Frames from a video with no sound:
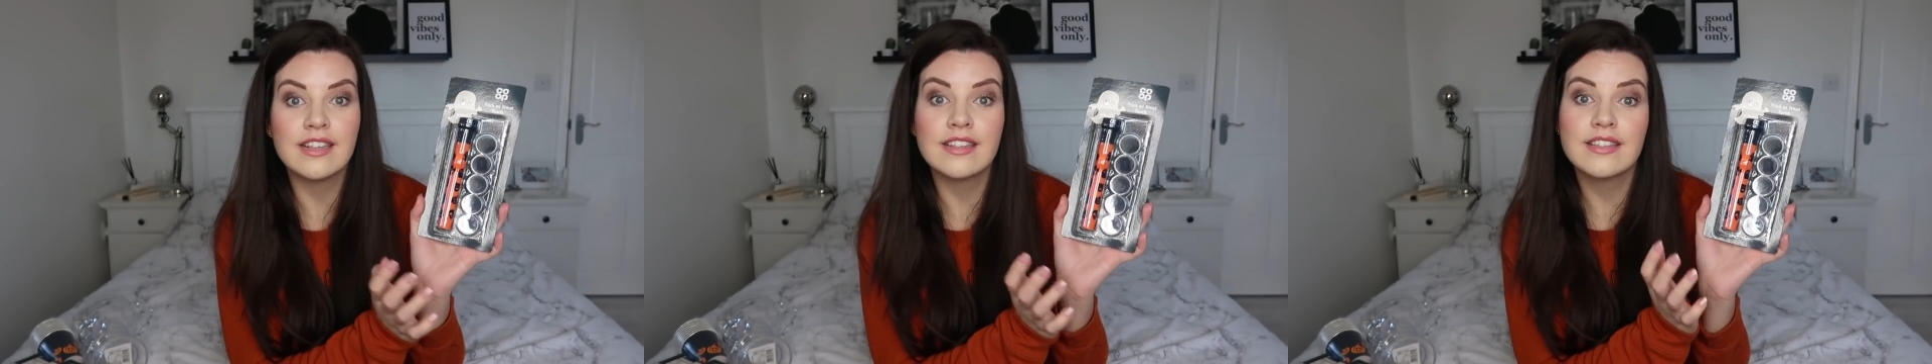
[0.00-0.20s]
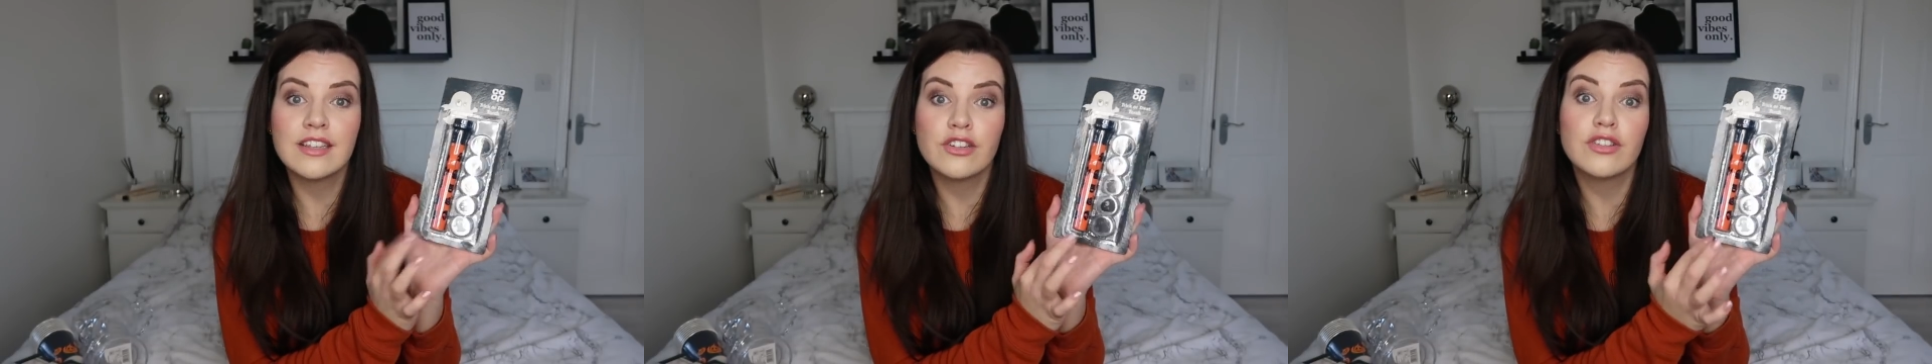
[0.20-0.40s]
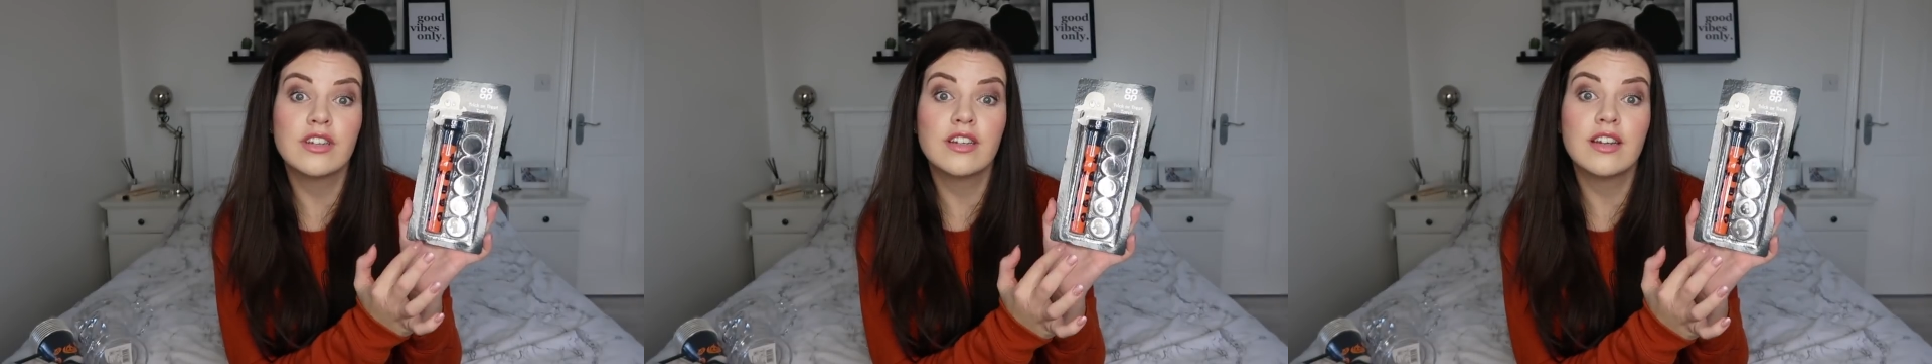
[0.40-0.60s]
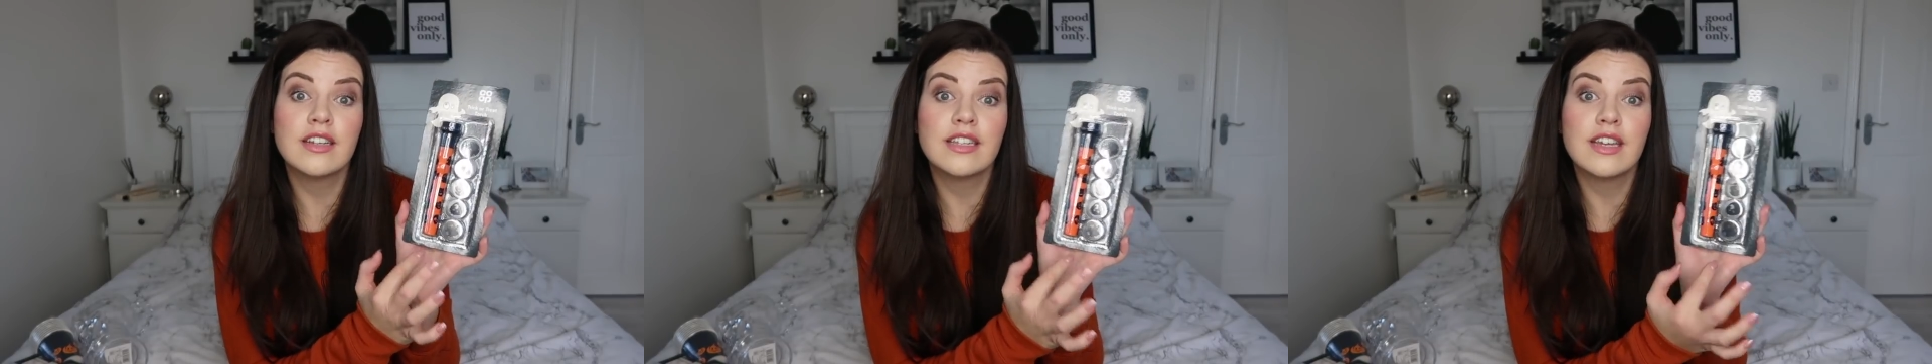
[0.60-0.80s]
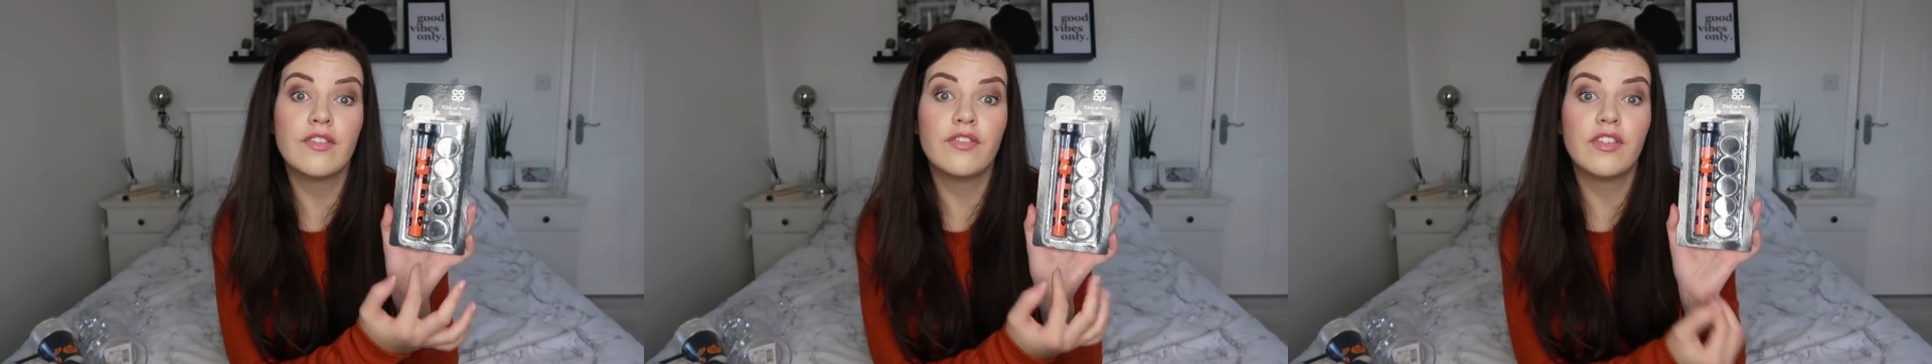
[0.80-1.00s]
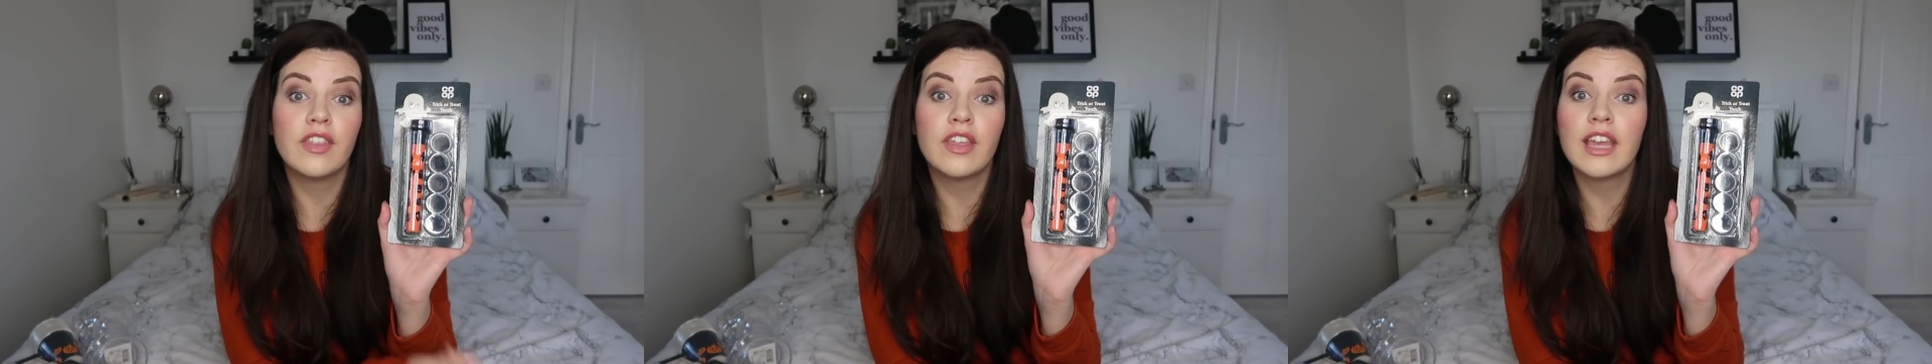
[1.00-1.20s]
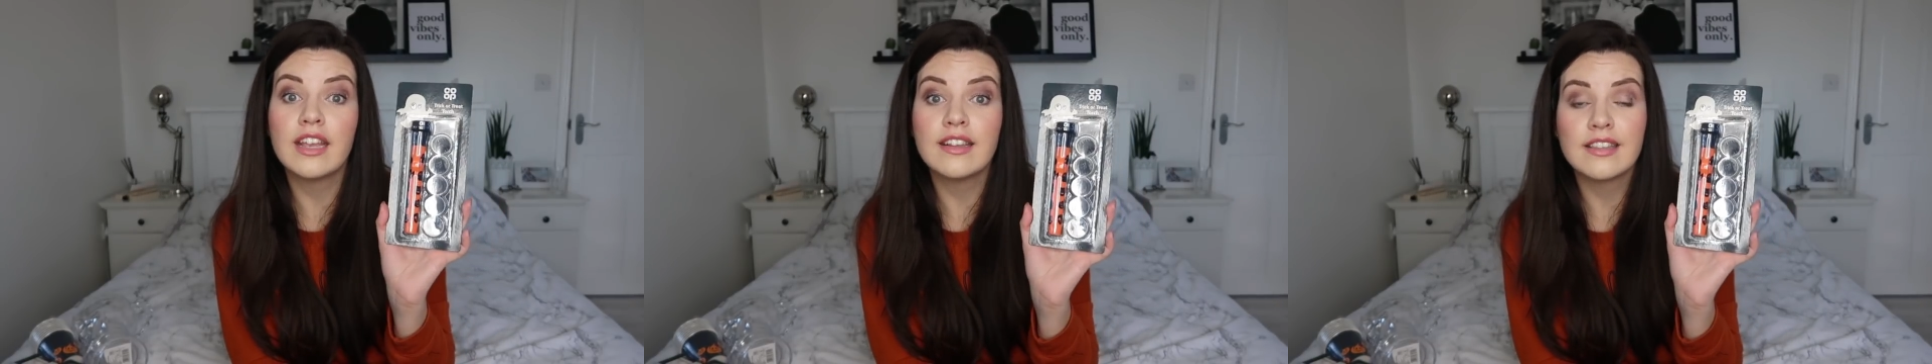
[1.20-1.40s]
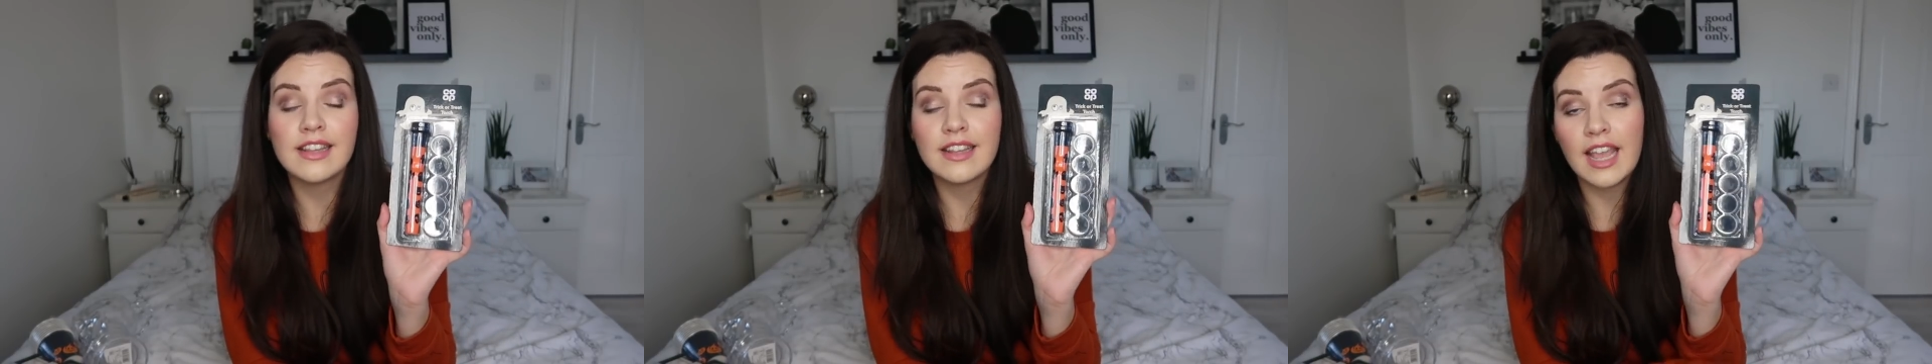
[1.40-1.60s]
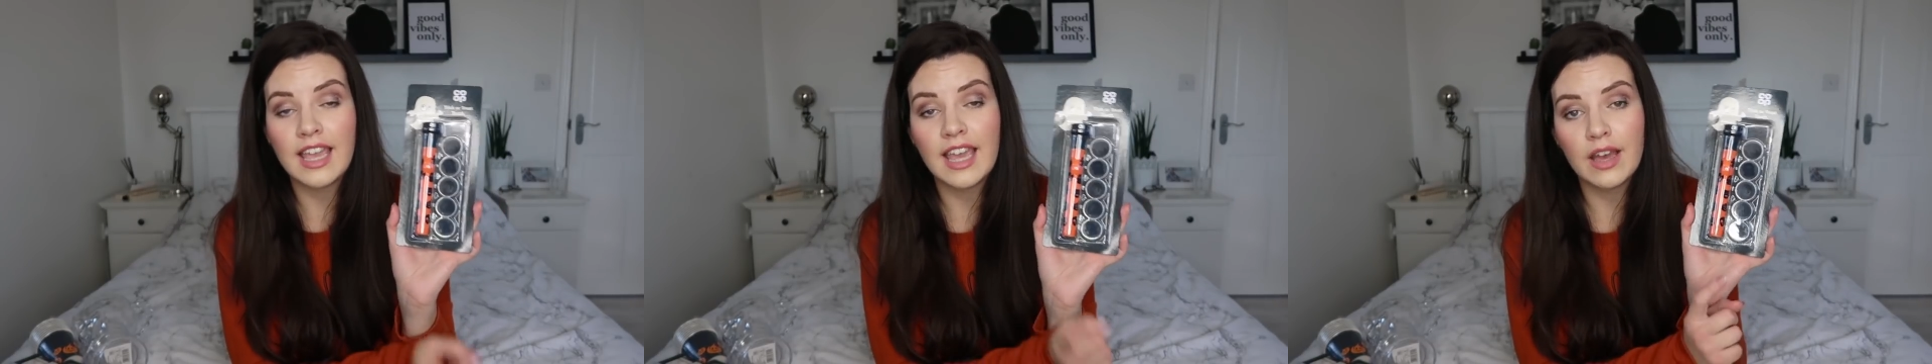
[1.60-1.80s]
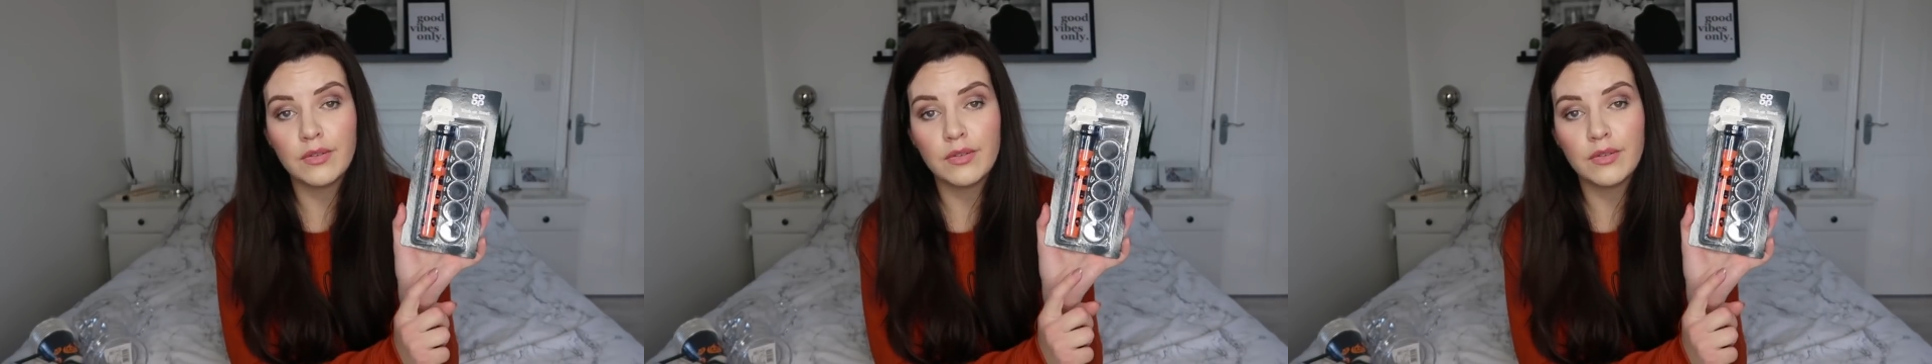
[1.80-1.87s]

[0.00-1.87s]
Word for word: It's such a good idea for the kids to take